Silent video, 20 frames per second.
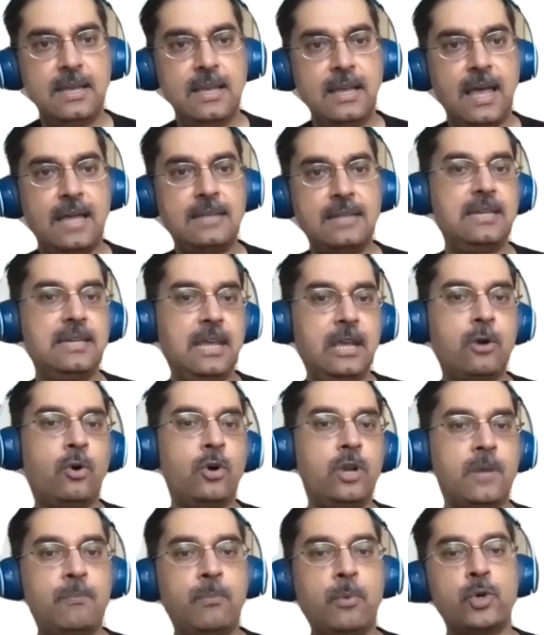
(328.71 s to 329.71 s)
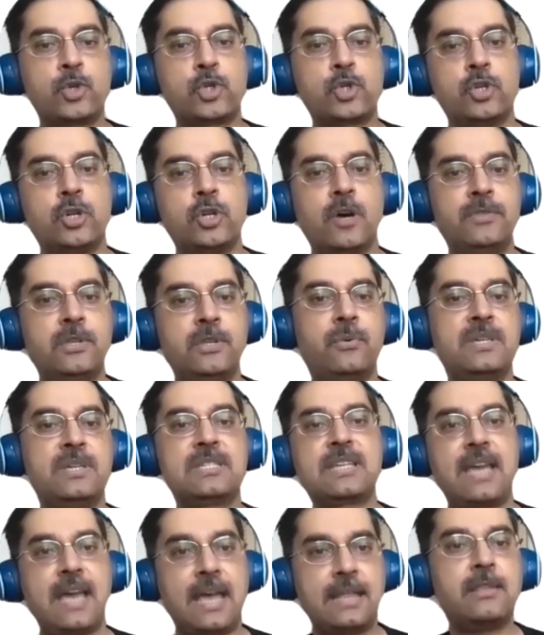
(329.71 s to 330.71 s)
and take on a portion of the
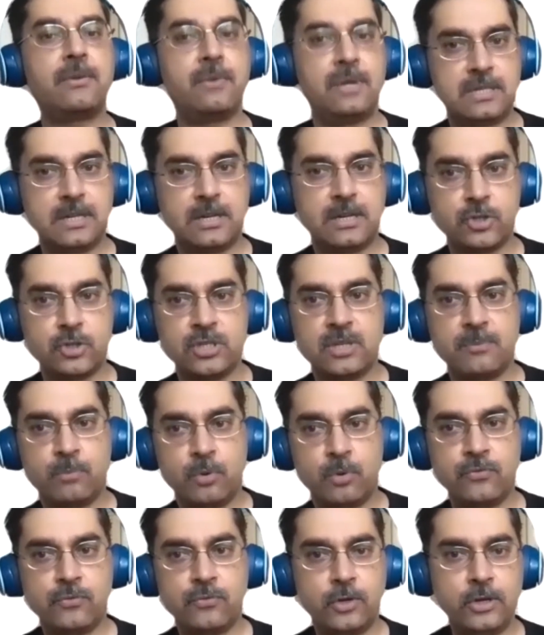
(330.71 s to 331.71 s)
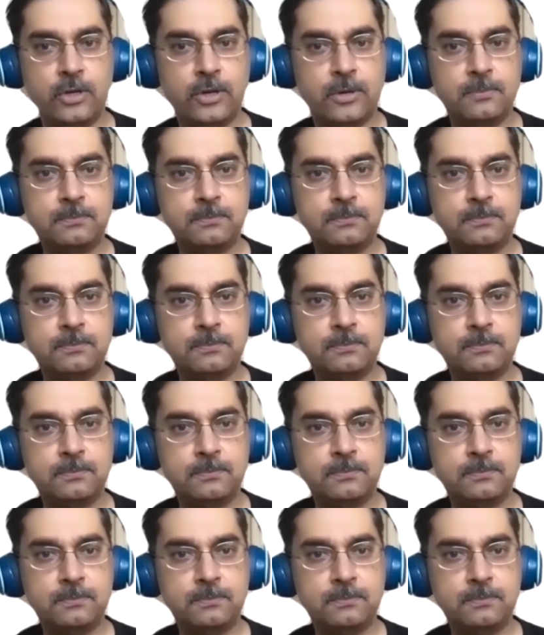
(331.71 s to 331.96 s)
risk and the returns on the portfolio.